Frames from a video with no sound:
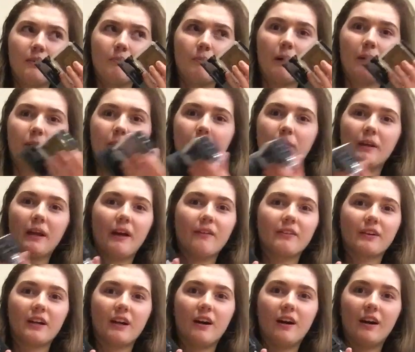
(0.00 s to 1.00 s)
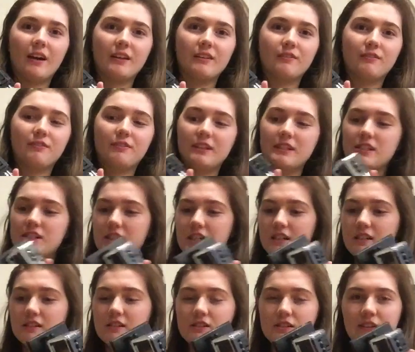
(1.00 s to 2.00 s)
But we won't have a car in
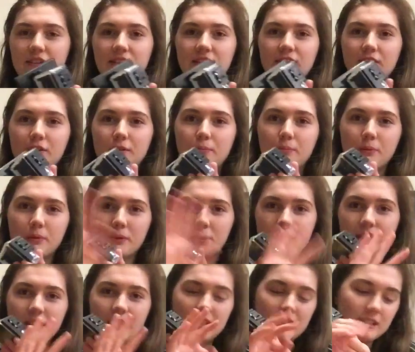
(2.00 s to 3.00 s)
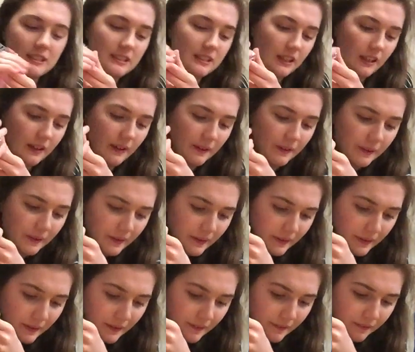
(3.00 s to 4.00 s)
Fiji, so pointless.
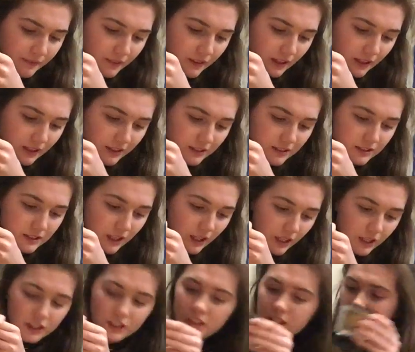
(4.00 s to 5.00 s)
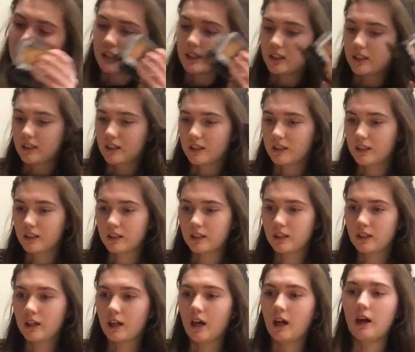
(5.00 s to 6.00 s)
Suction
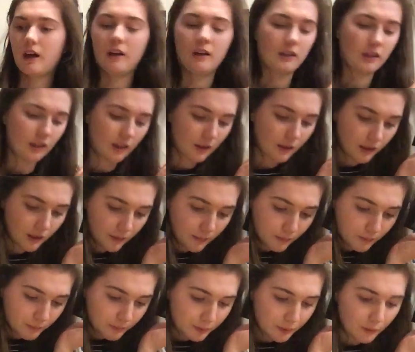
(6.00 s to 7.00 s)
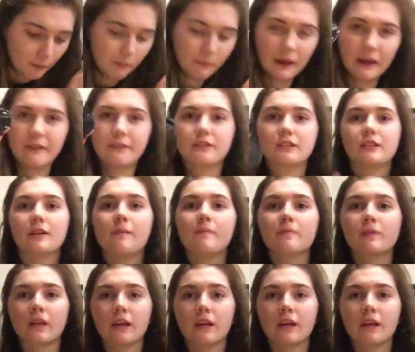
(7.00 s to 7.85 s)
cup mount.